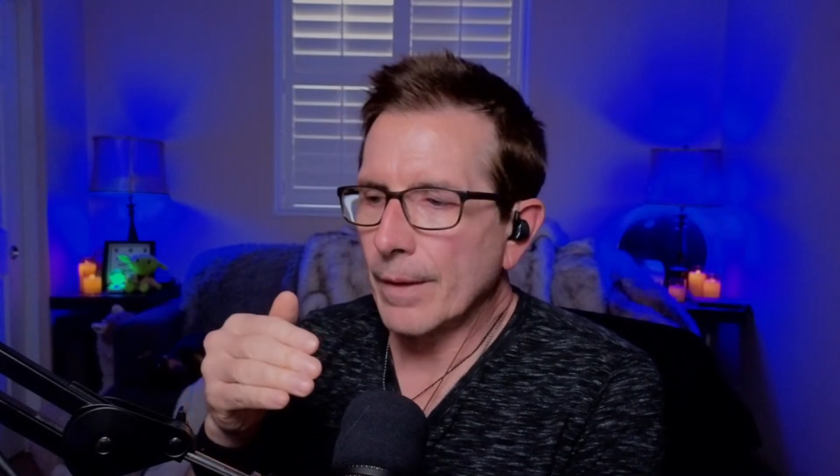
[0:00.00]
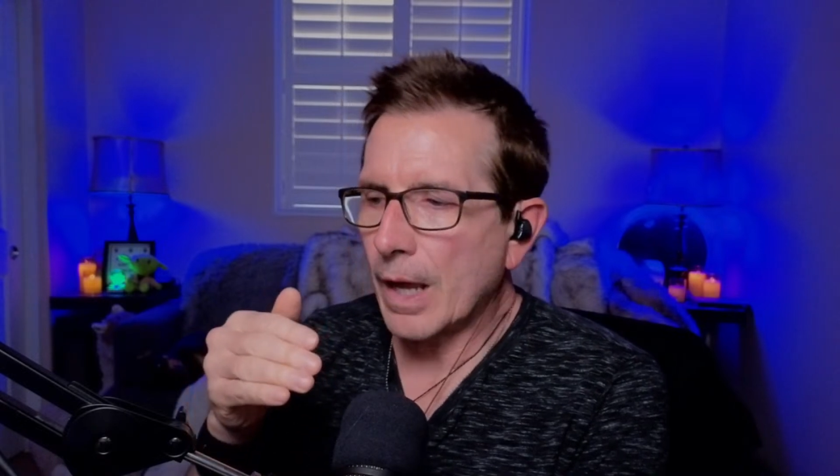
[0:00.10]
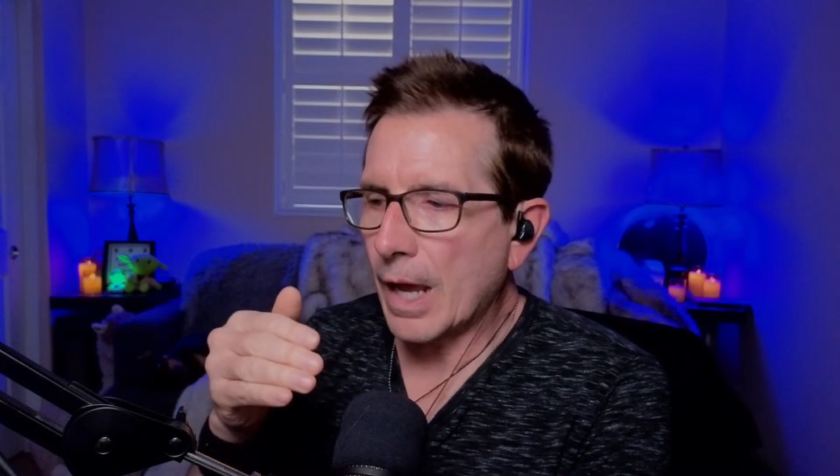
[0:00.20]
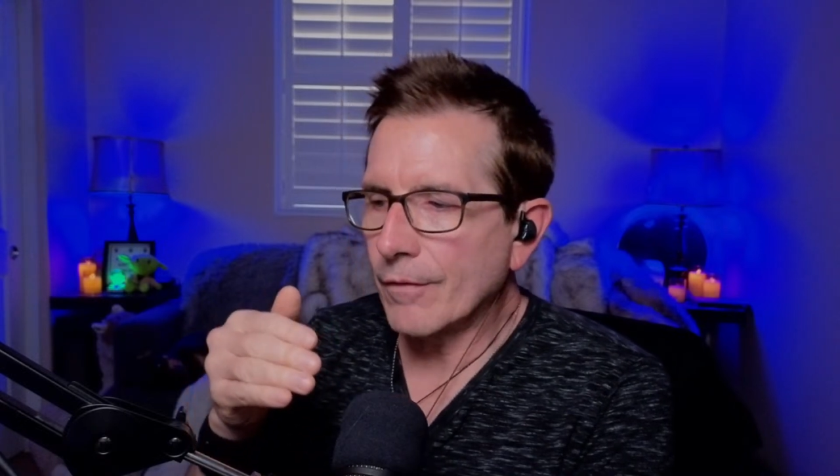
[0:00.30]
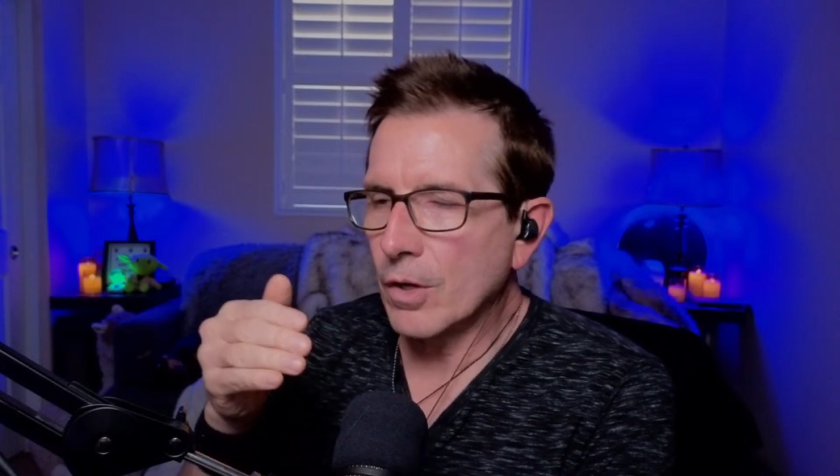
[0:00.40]

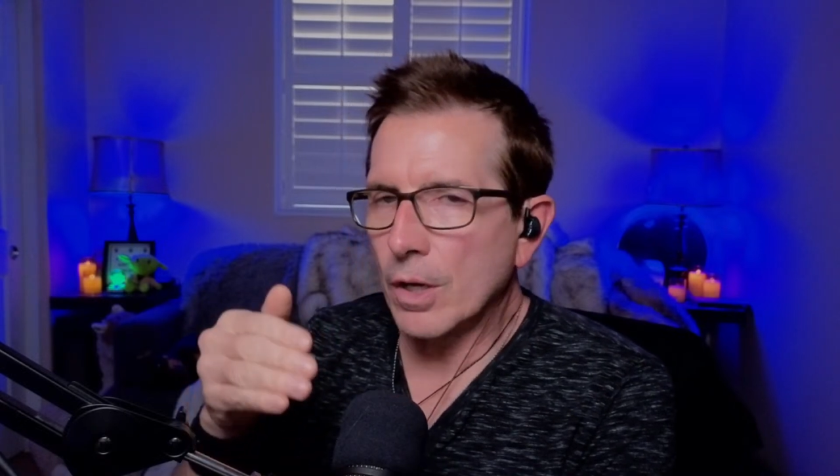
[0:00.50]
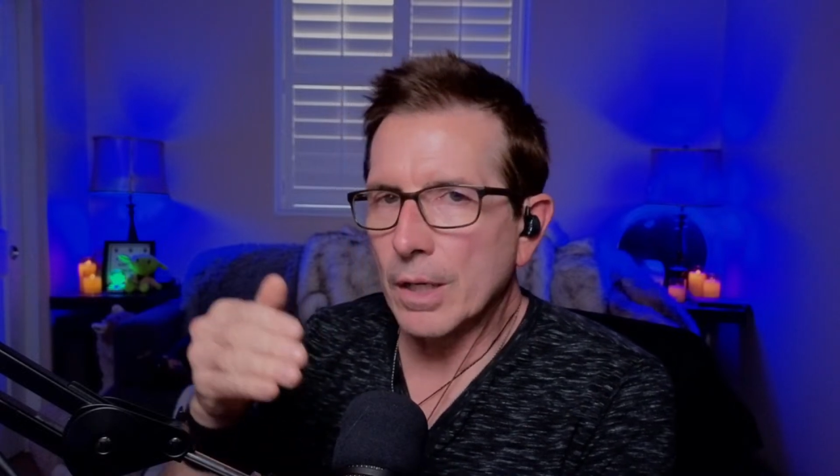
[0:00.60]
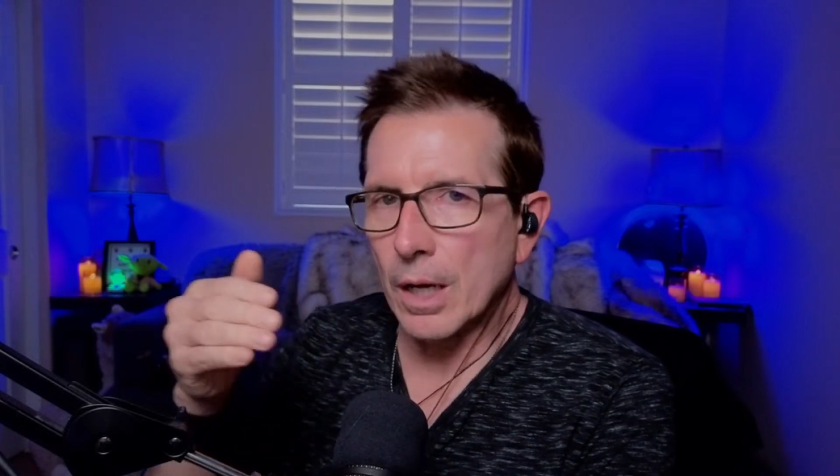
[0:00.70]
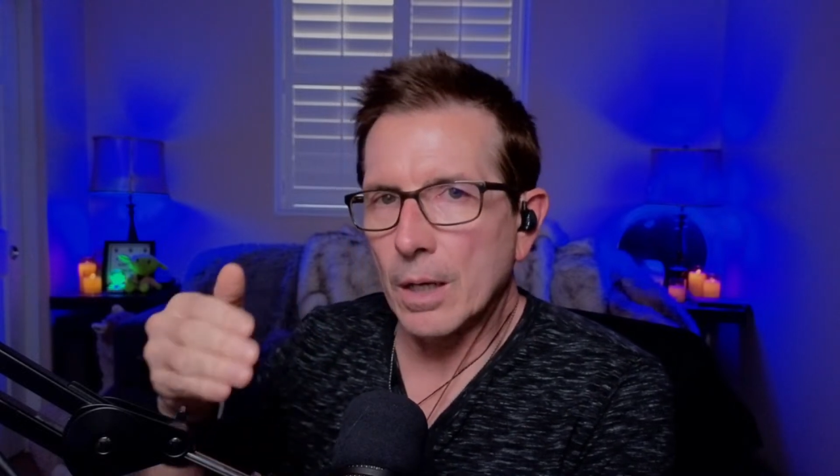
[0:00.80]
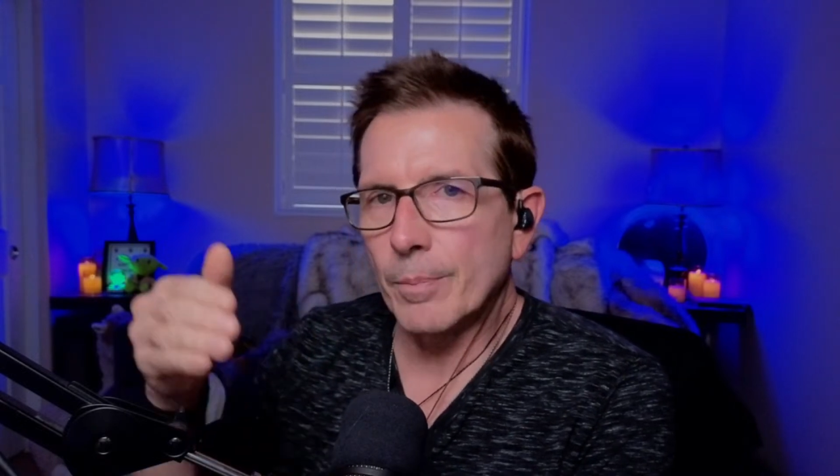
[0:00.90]
I've gone
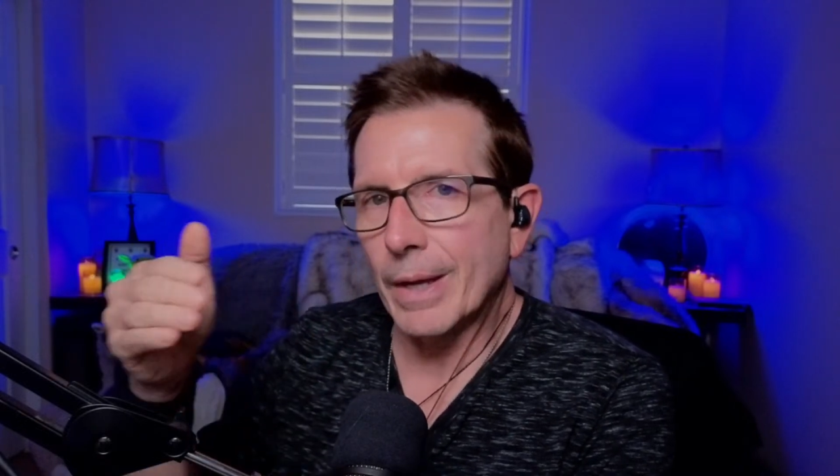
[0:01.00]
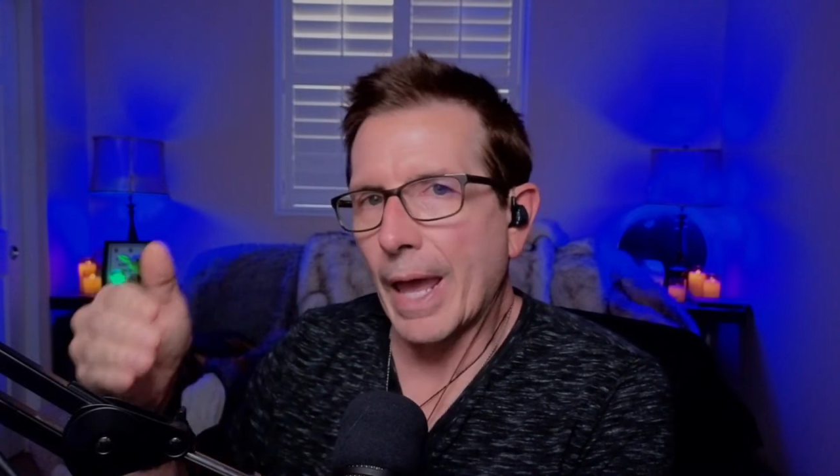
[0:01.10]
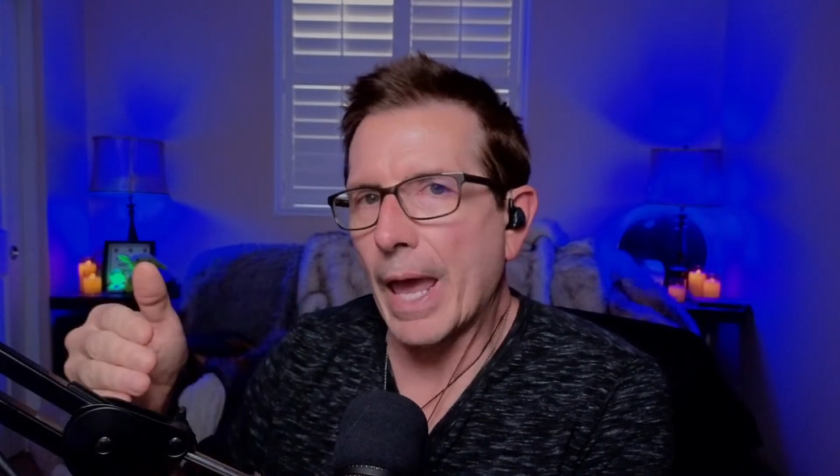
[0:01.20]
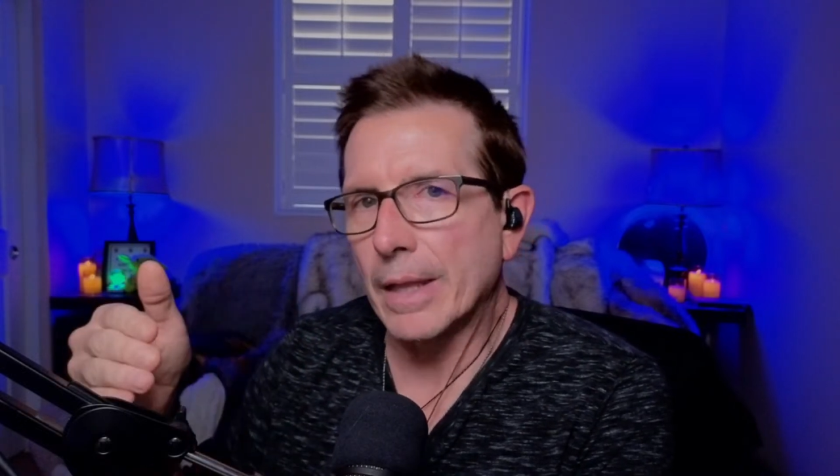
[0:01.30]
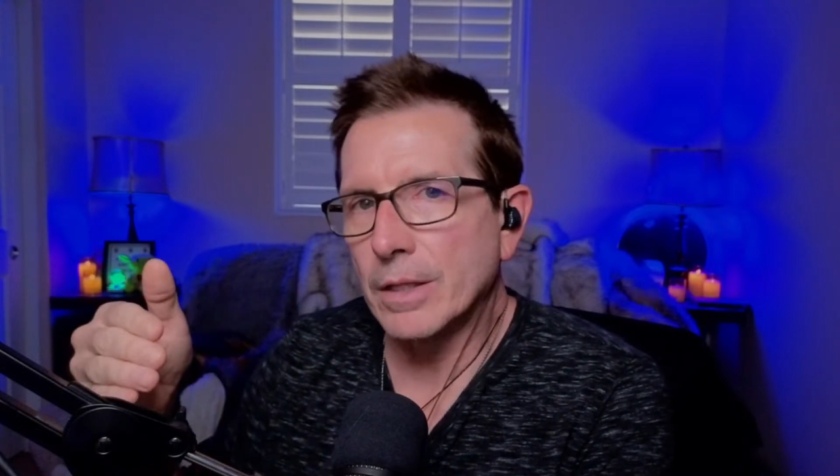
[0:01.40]
up
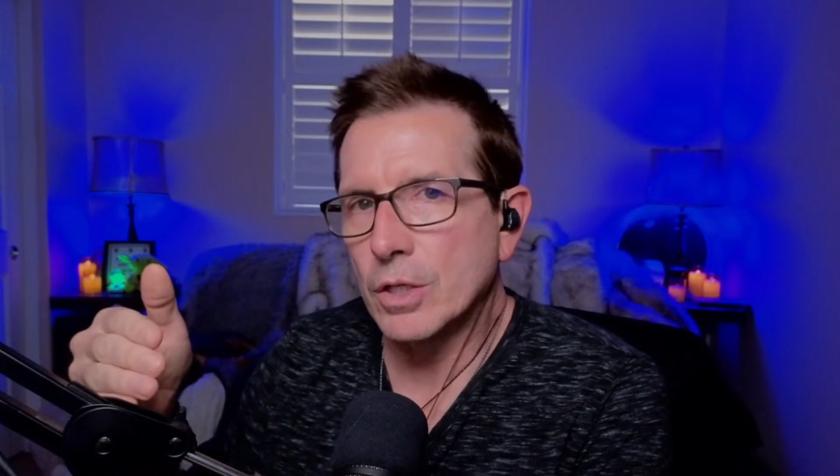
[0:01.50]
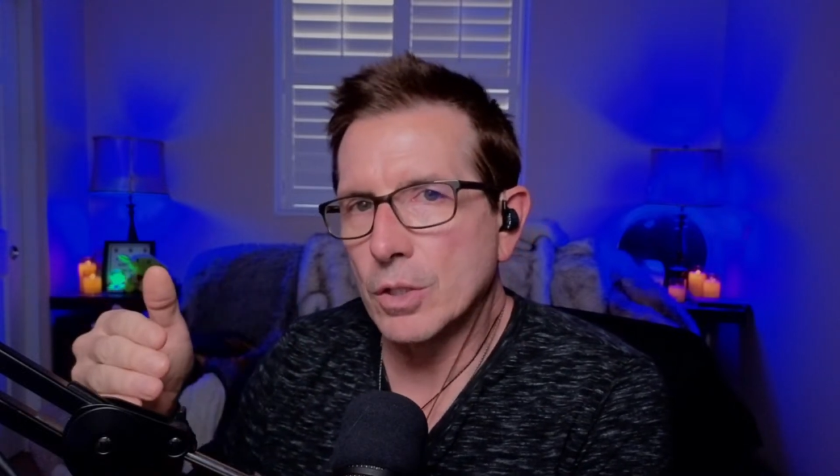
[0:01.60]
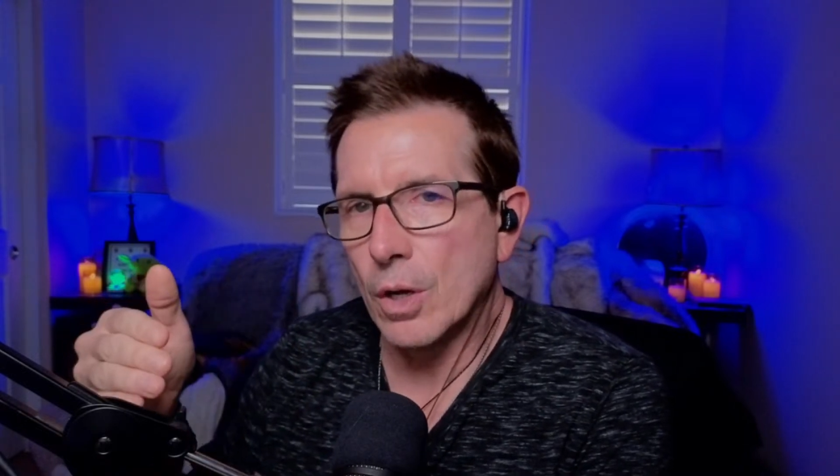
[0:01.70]
ahead